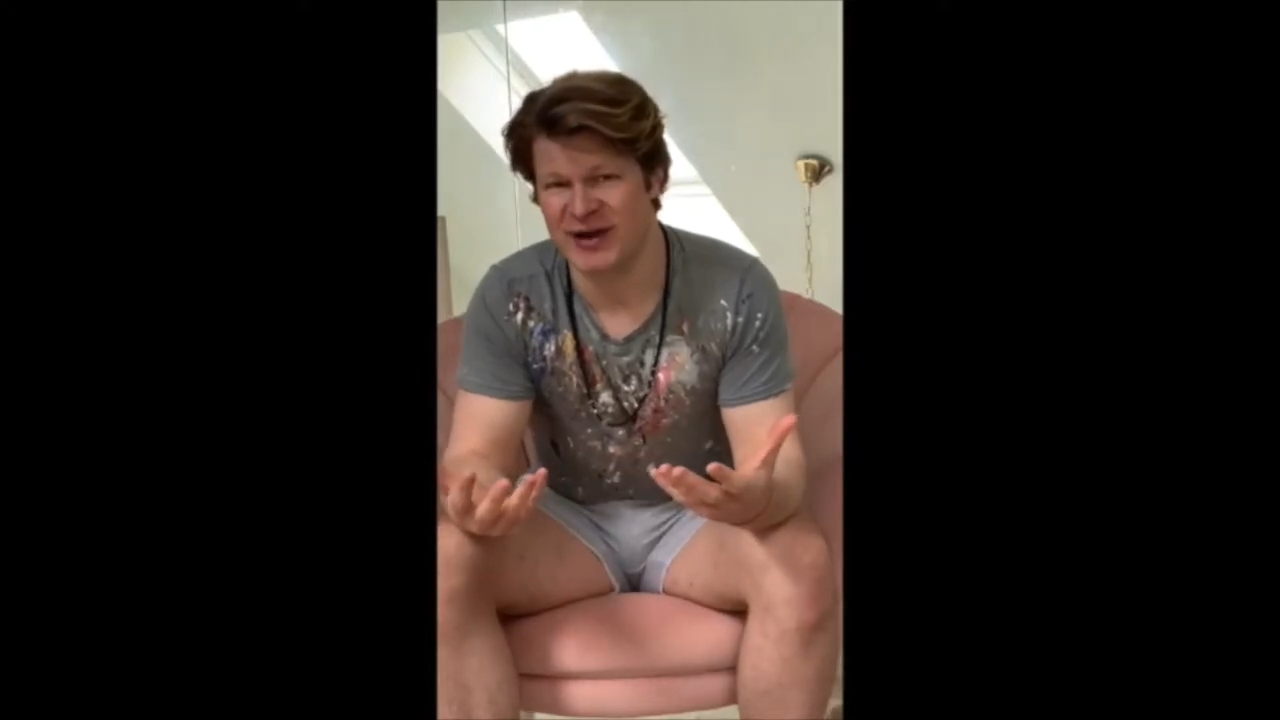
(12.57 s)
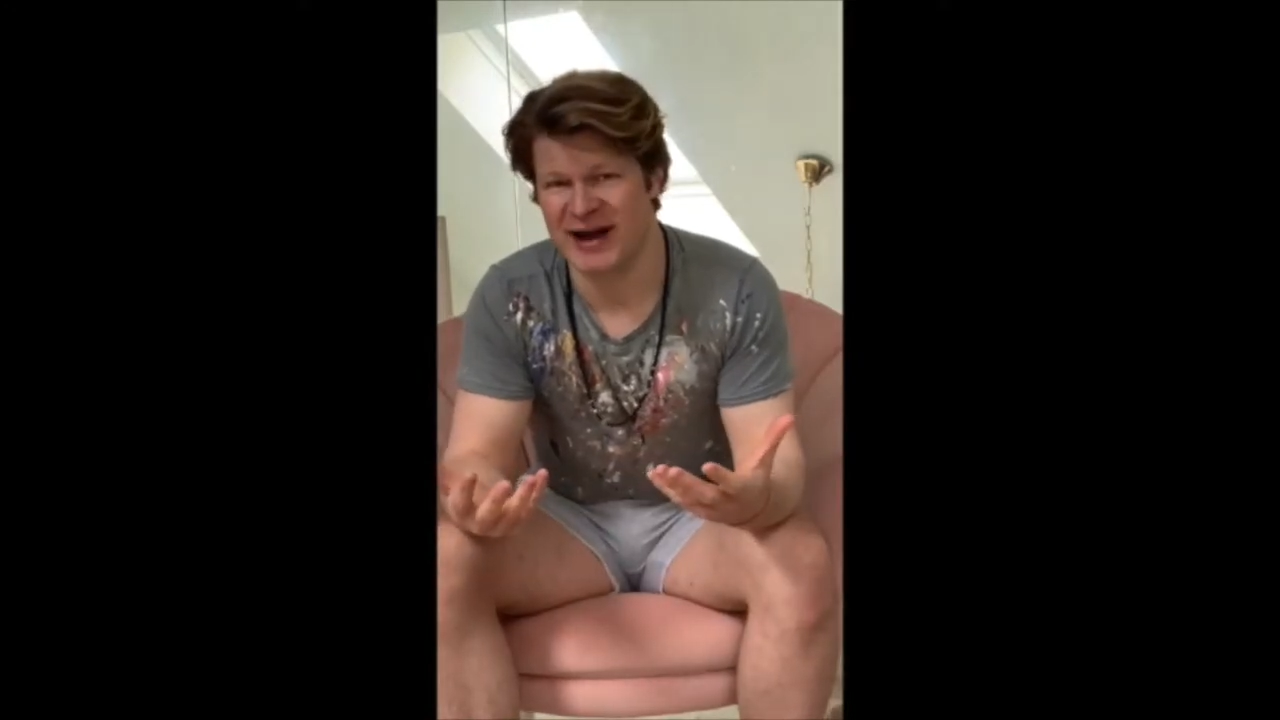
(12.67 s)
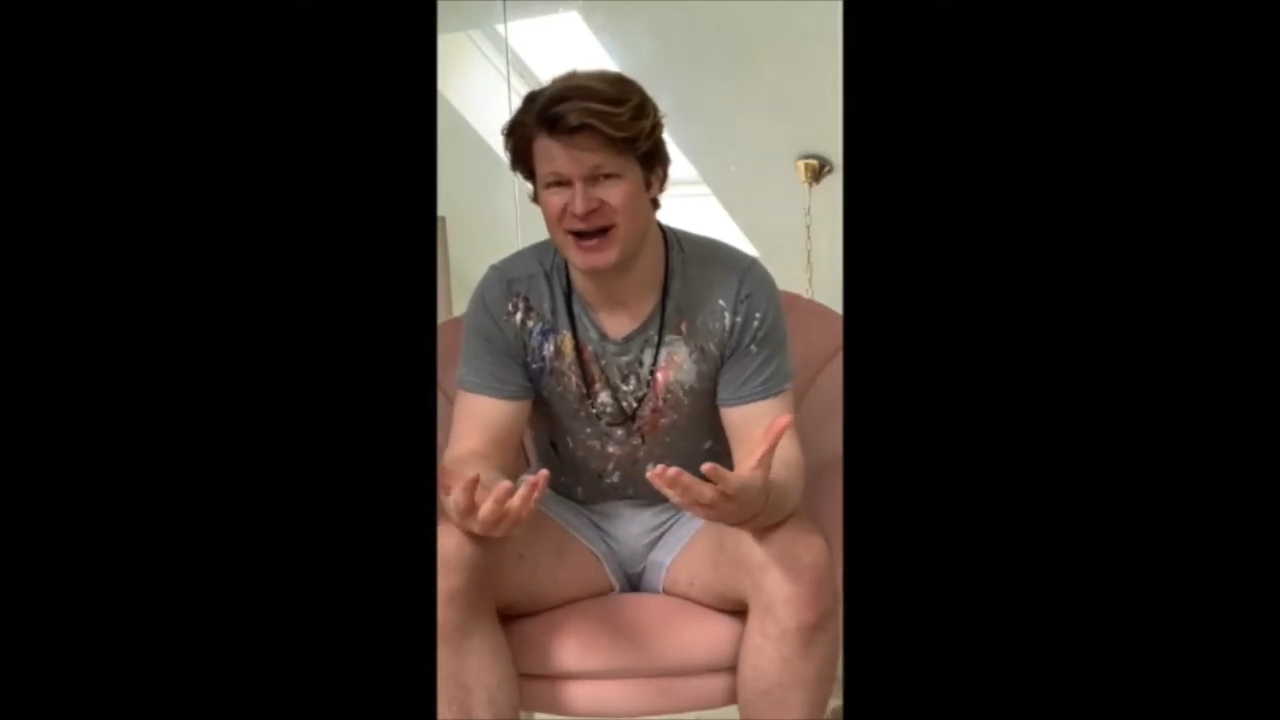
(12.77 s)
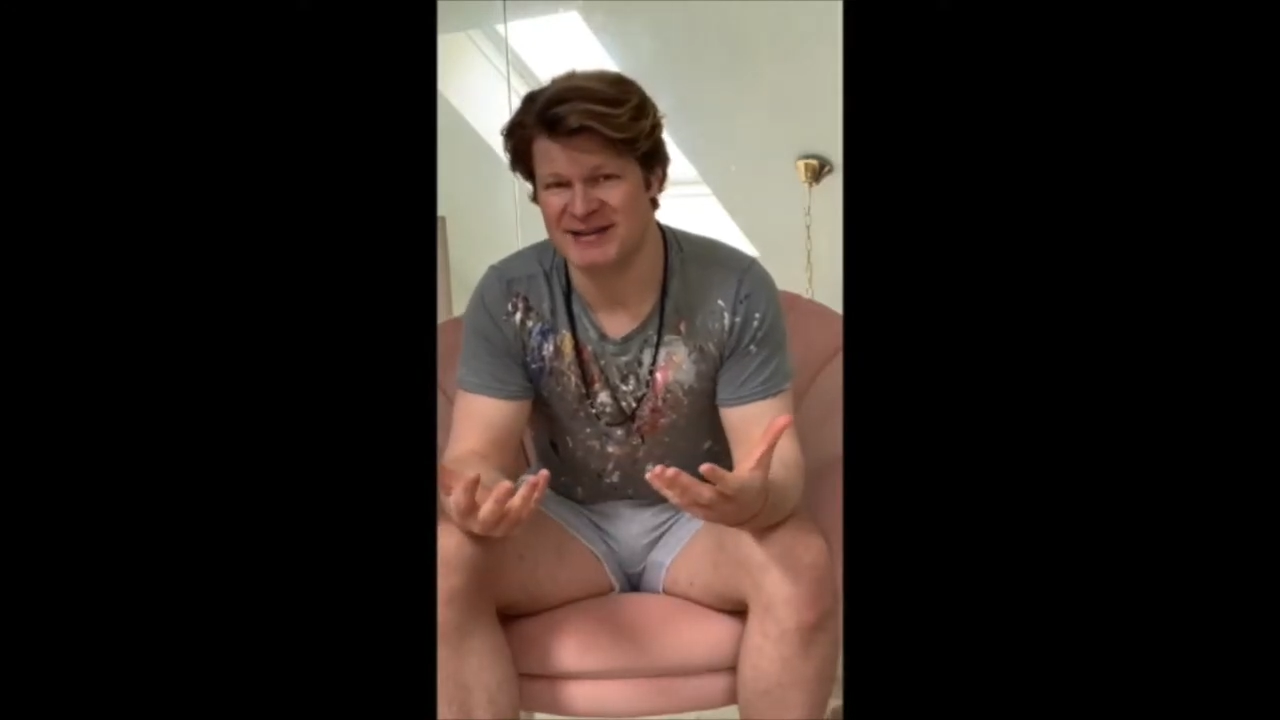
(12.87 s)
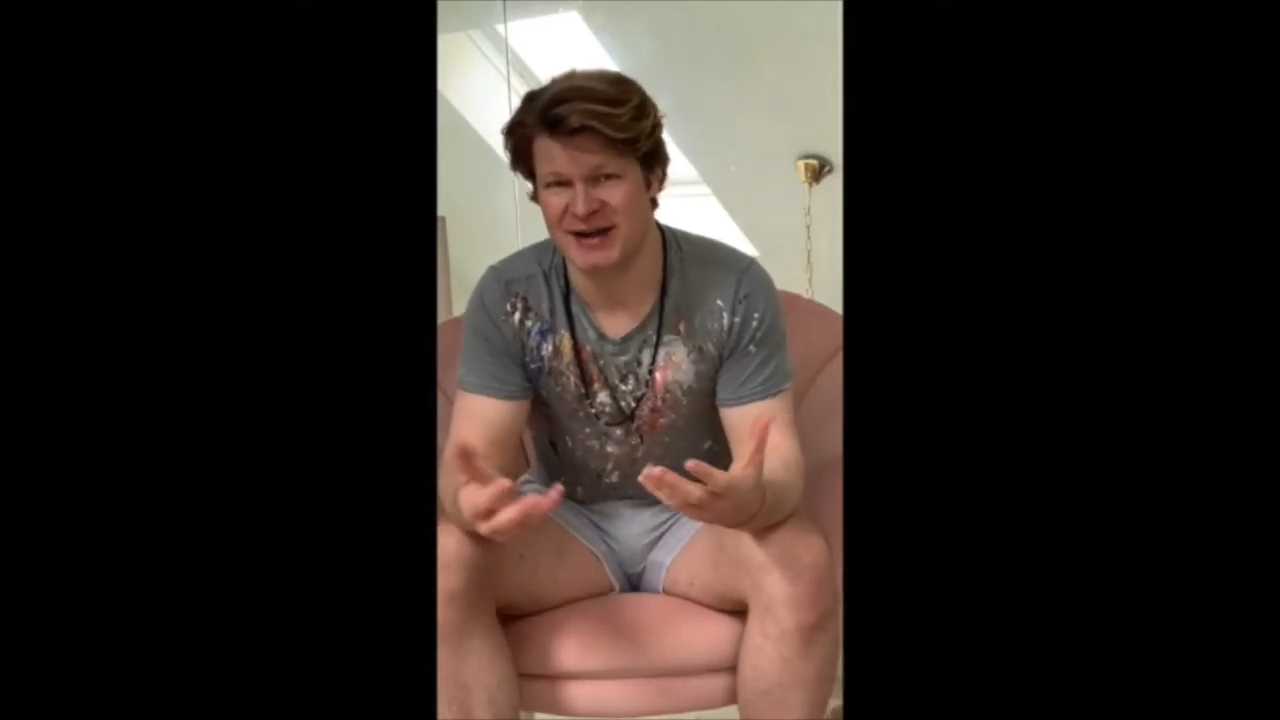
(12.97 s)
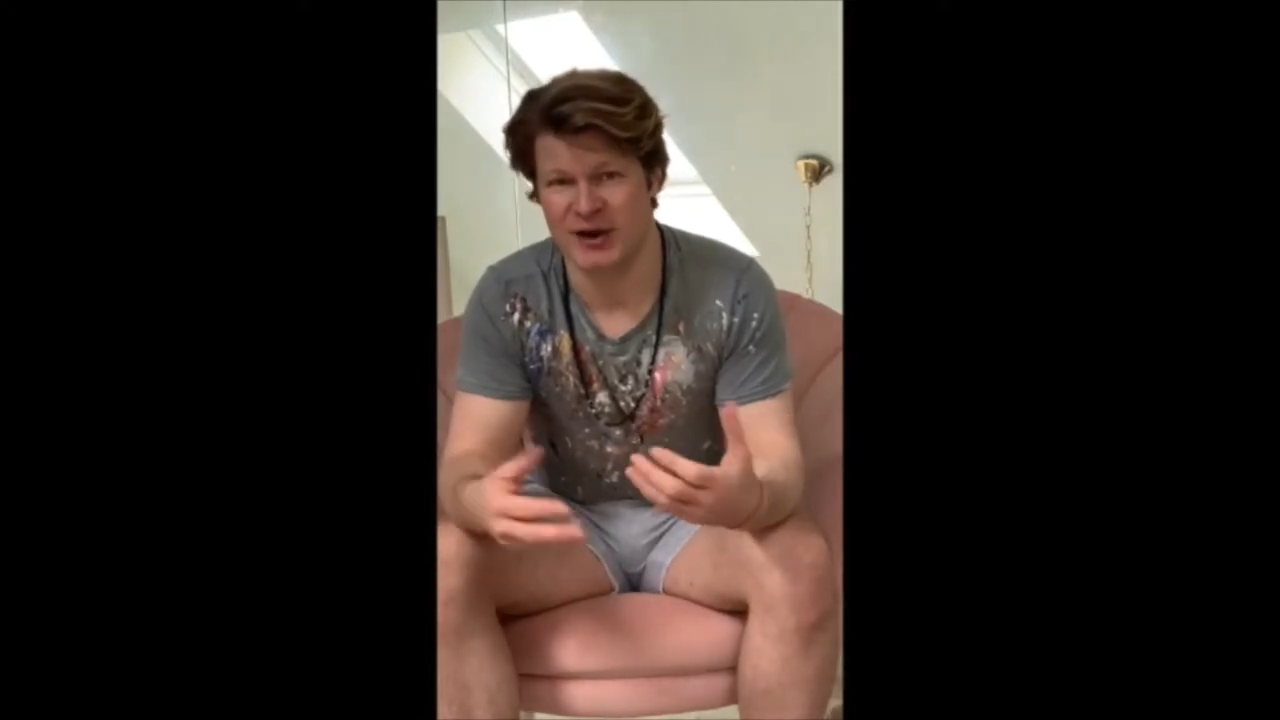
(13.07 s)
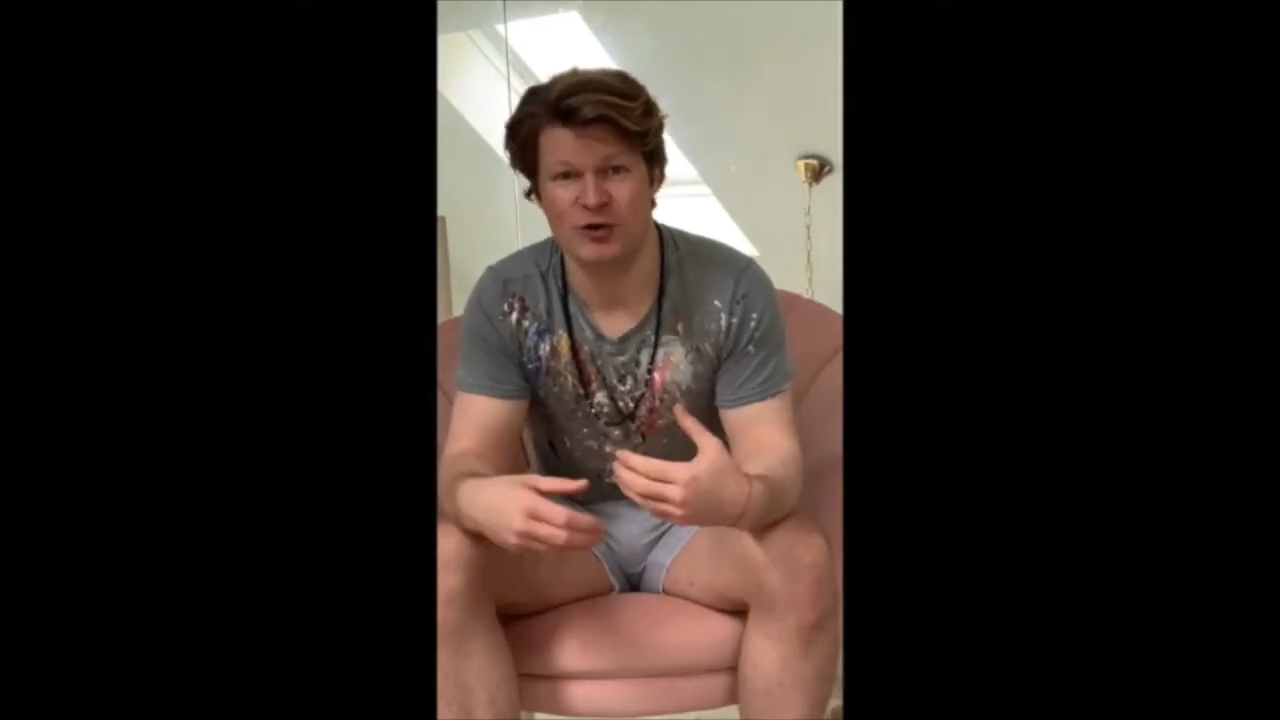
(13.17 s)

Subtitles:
as a